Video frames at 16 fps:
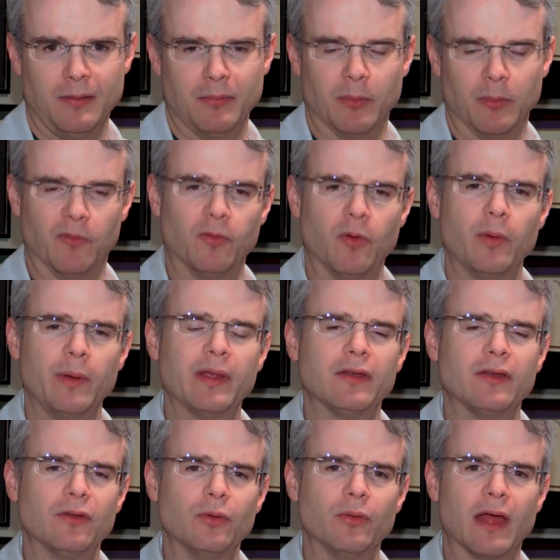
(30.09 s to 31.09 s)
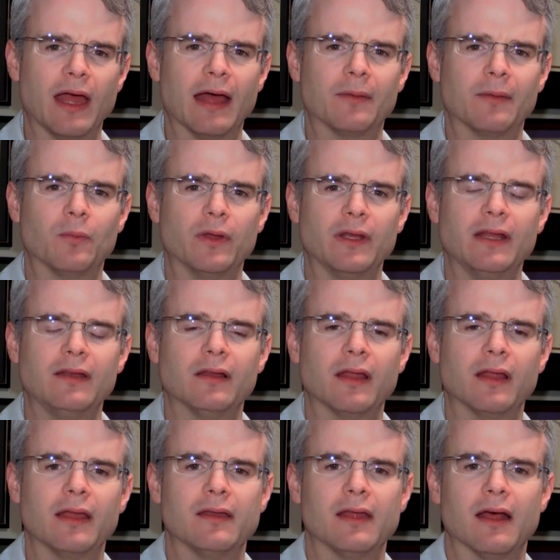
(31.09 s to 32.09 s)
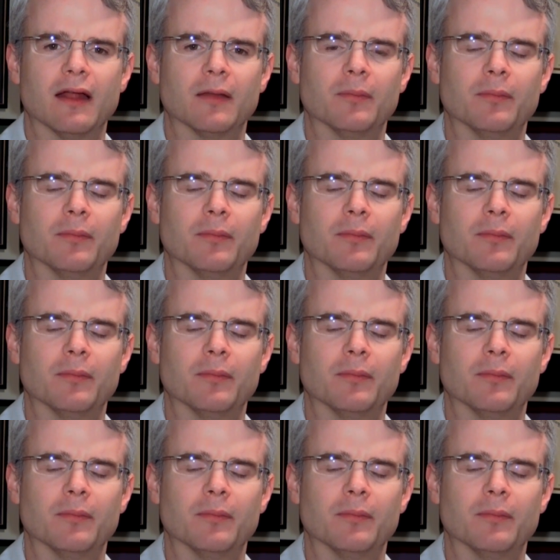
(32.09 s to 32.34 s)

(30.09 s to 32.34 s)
But before we can do that, we need to lay down a